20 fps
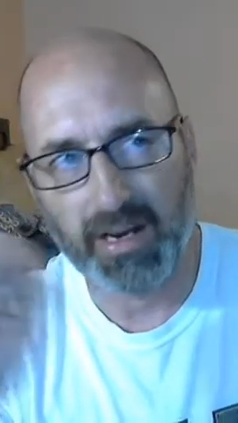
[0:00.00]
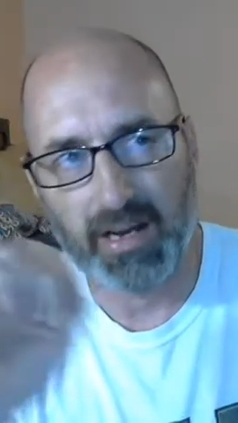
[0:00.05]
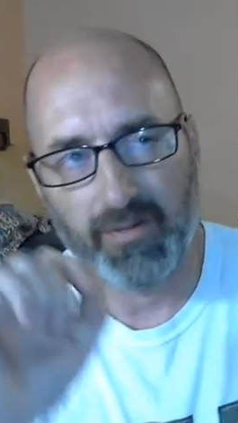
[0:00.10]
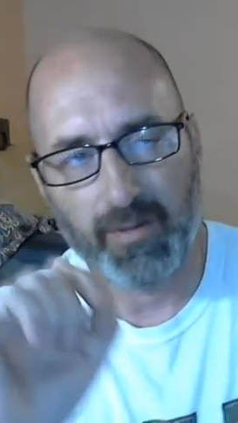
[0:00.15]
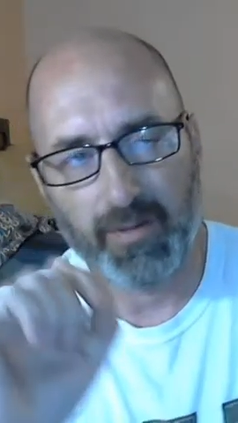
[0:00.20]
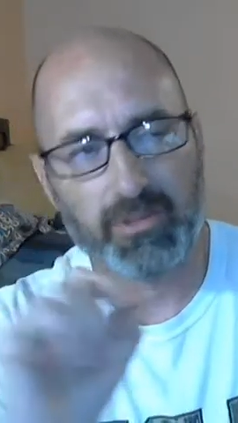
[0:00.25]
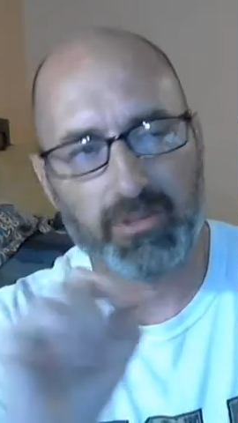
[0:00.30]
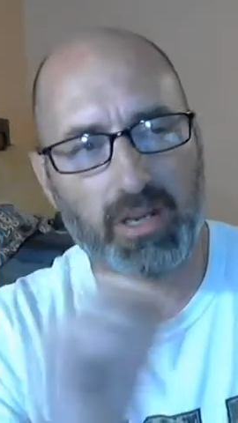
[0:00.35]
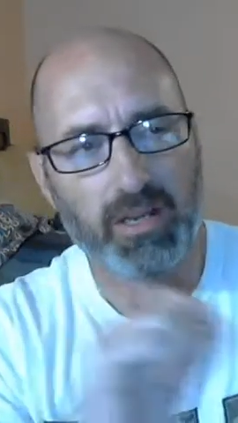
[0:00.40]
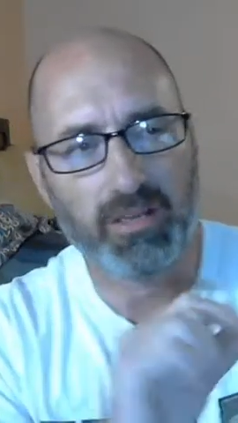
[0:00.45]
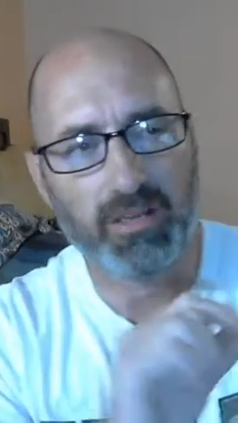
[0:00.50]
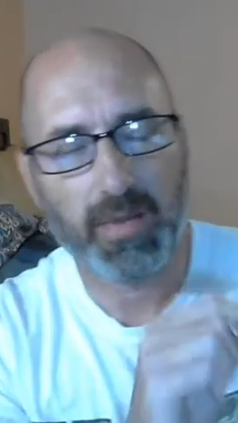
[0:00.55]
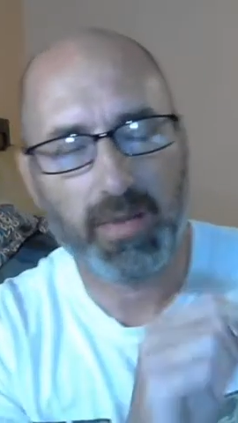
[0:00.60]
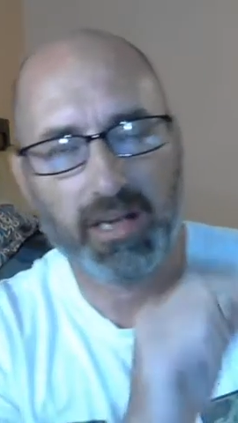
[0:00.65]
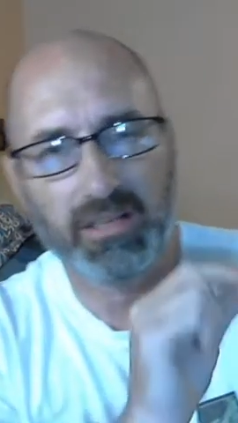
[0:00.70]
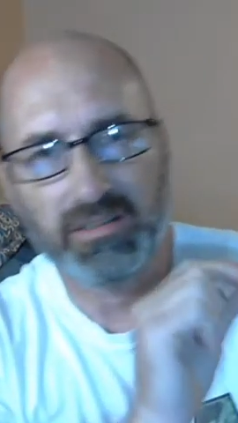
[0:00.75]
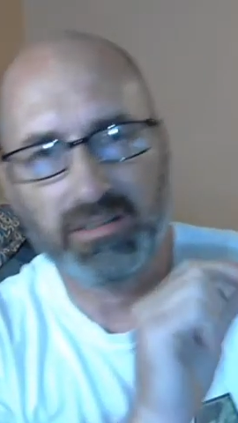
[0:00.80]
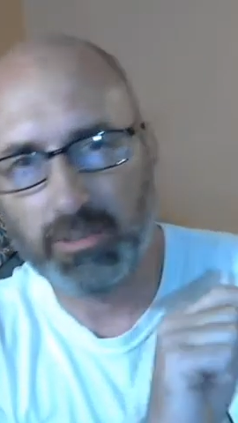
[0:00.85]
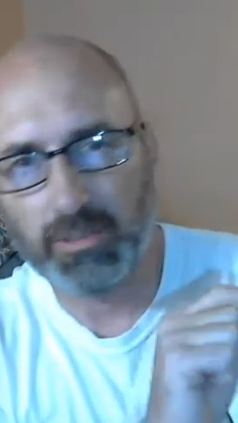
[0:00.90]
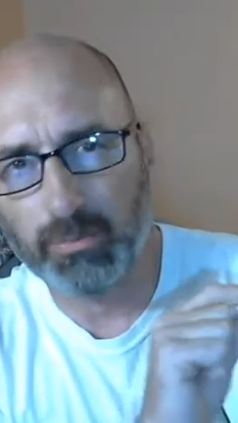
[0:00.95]
If I'm talking about
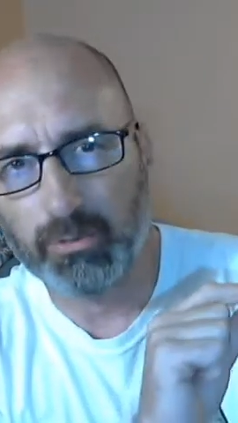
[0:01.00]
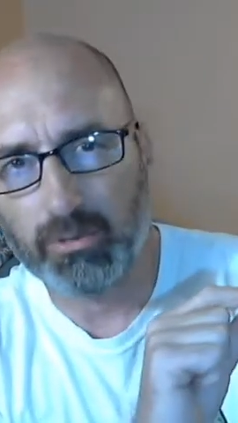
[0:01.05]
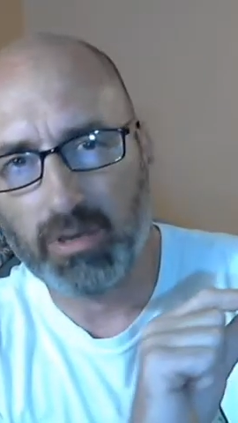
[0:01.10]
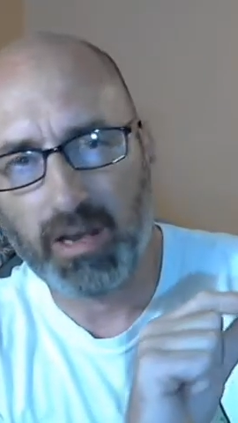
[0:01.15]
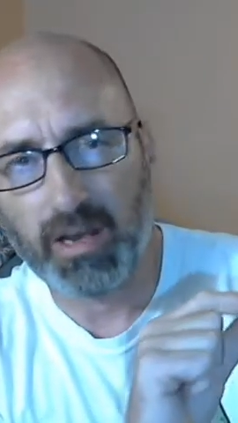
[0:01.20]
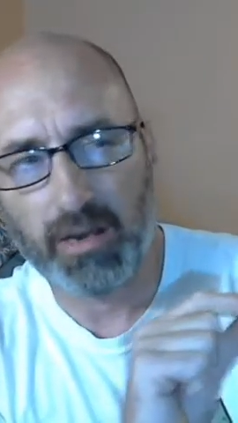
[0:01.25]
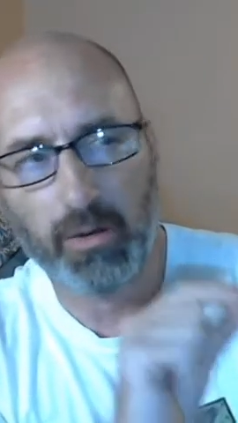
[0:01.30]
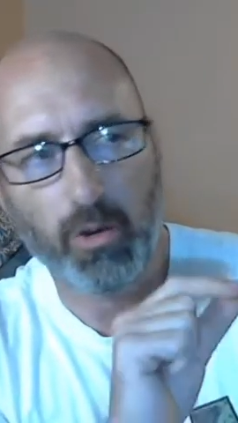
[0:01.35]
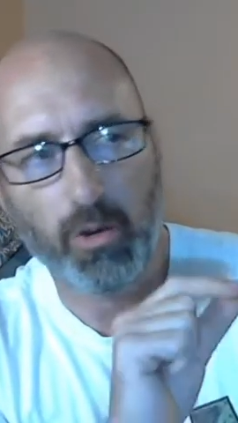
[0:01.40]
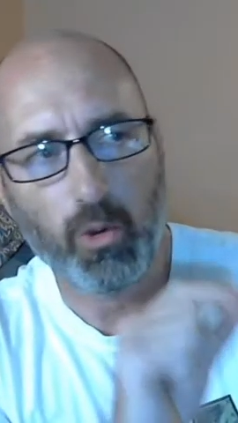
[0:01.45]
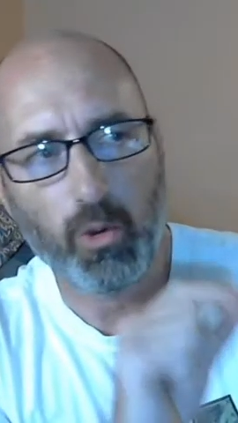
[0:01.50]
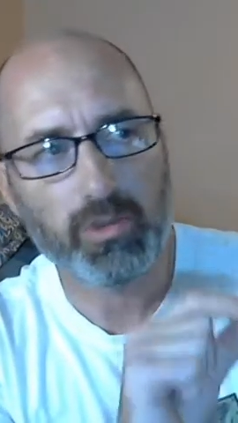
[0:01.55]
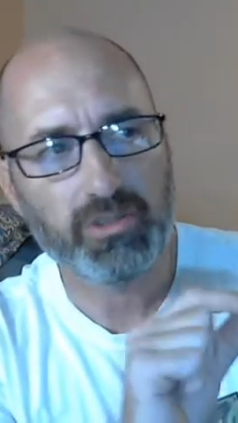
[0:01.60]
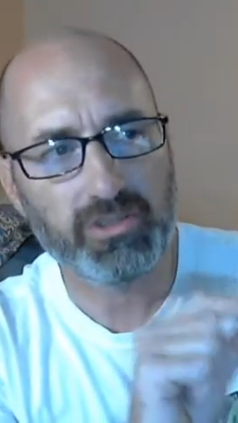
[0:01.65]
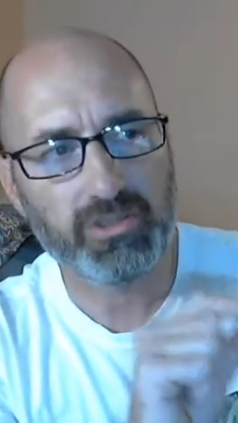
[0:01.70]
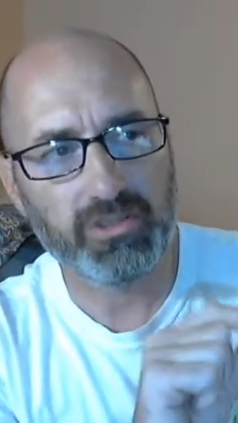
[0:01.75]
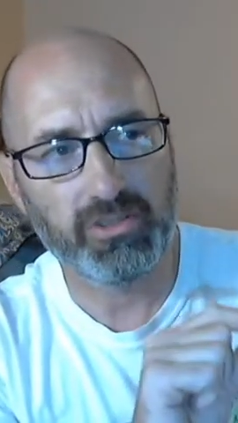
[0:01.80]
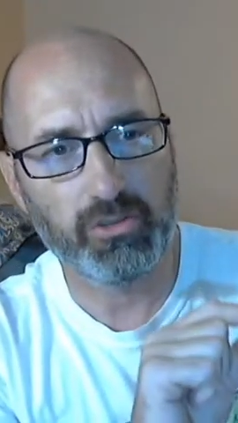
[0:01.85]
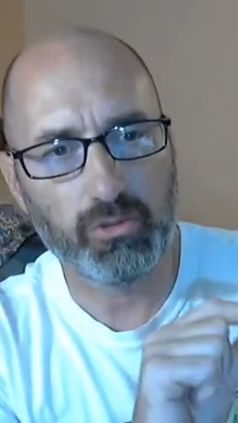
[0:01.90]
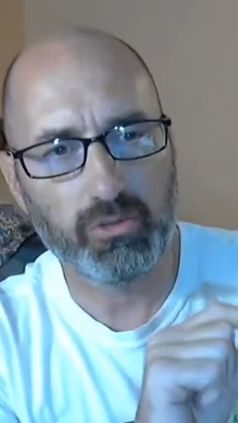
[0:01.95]
a liberal, I
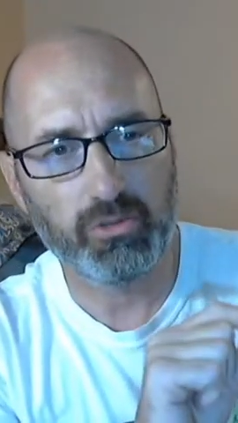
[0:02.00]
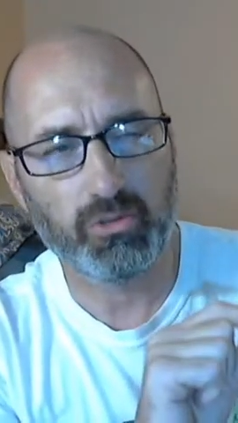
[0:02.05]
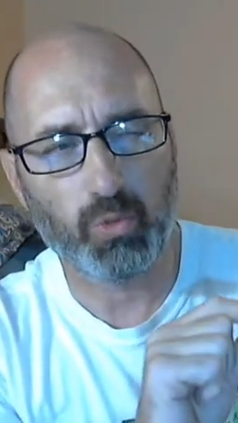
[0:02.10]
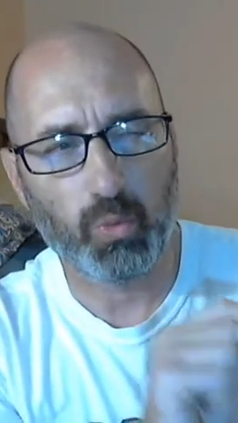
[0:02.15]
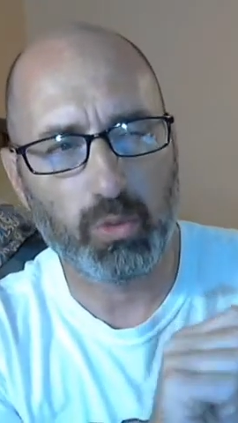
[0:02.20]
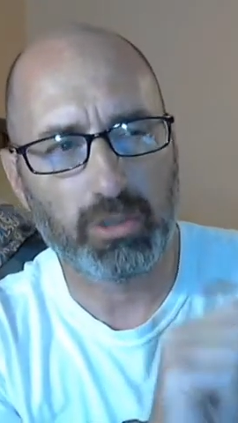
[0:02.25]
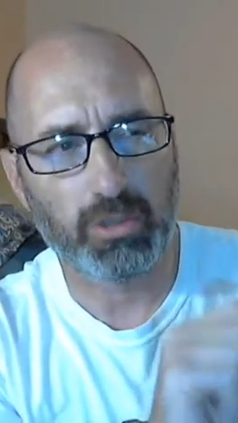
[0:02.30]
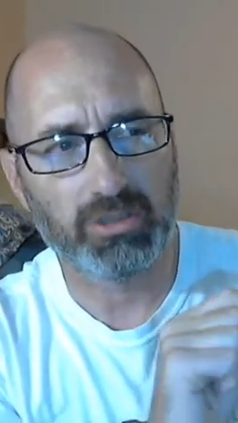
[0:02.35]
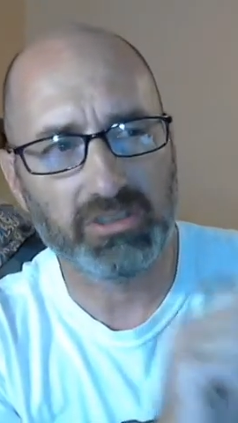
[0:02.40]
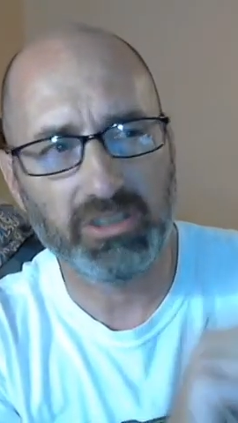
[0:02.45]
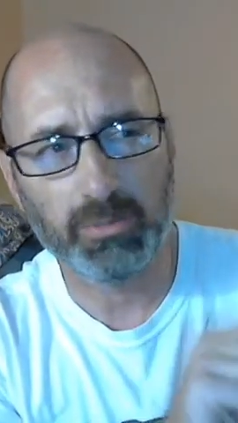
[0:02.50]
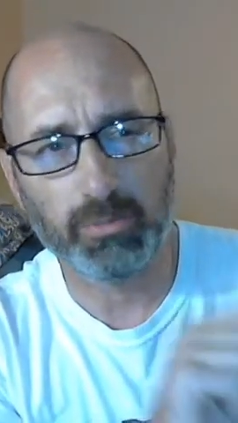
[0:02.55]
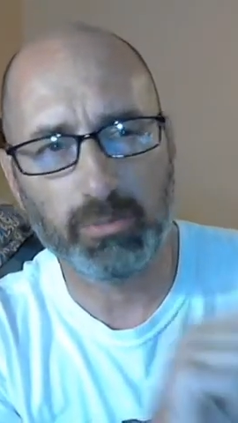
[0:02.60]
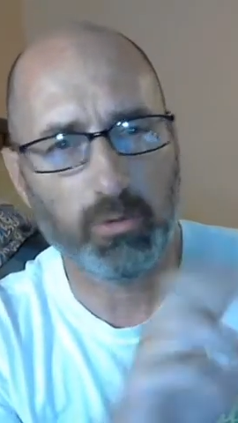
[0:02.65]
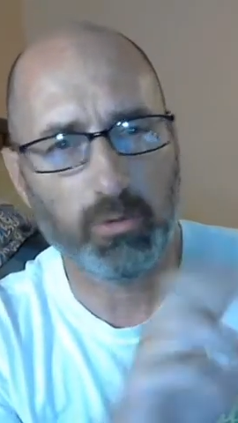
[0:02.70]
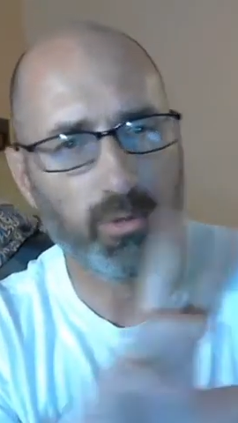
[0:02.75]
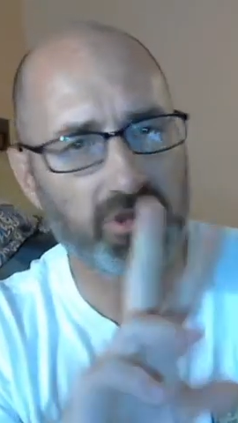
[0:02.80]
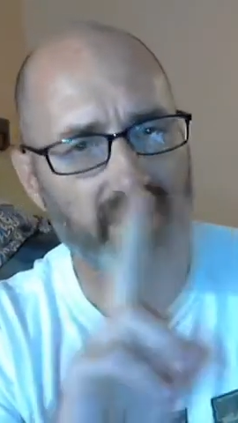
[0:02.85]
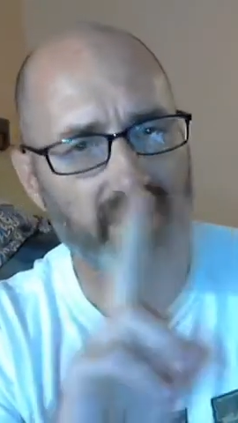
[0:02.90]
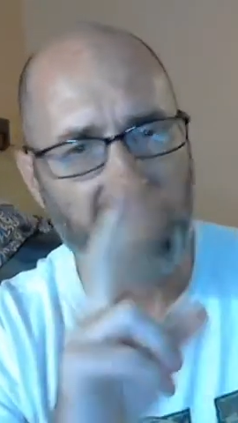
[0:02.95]
always use the word
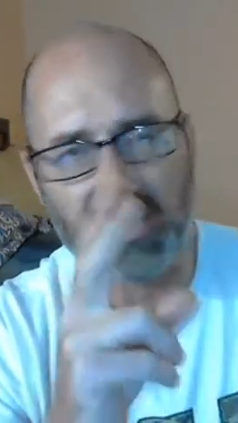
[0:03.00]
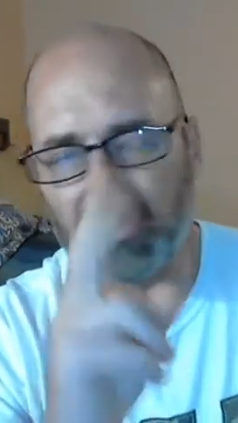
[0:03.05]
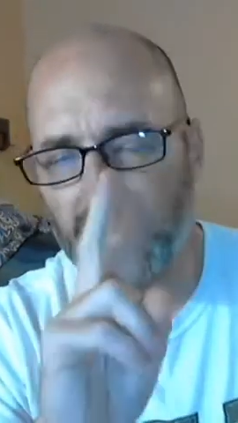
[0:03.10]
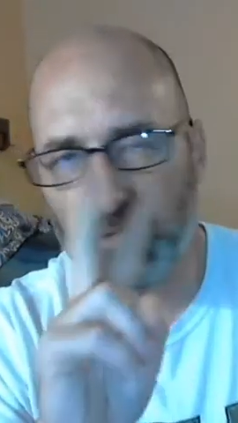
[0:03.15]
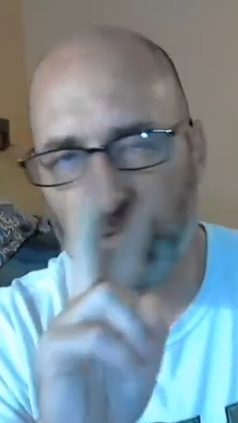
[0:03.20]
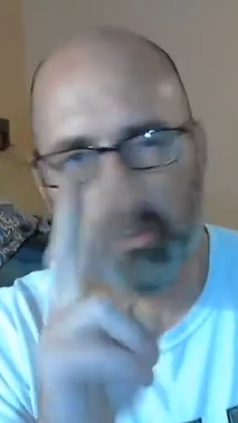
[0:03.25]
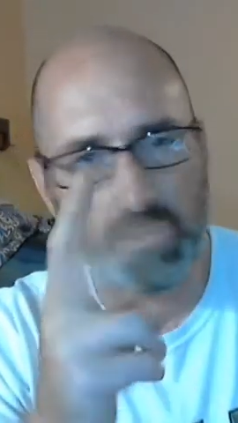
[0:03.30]
liberal, which has two